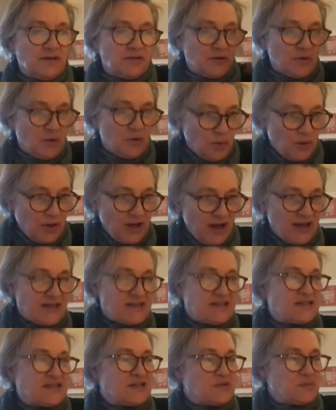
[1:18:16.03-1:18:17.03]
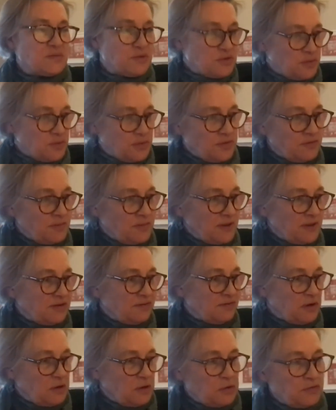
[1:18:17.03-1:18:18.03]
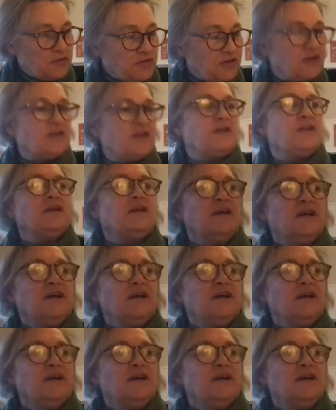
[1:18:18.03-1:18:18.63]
the court cases which we've been involved in,